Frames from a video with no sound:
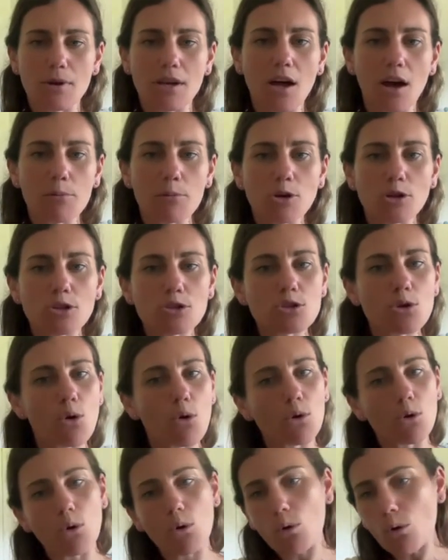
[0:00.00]
And I'm going to
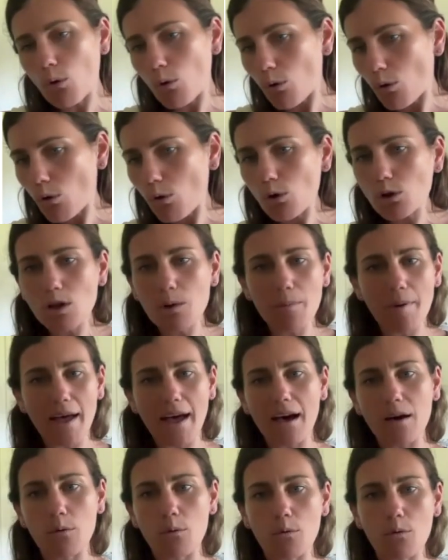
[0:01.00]
talk all
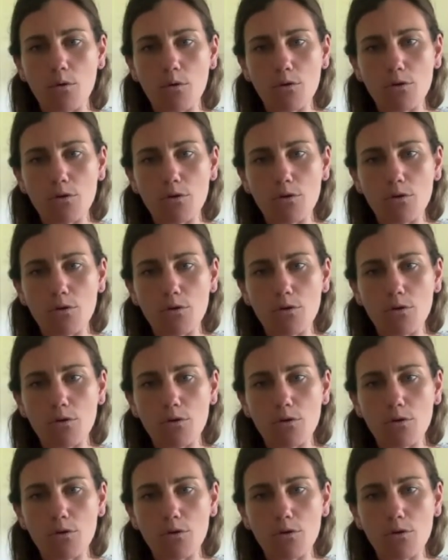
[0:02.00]
about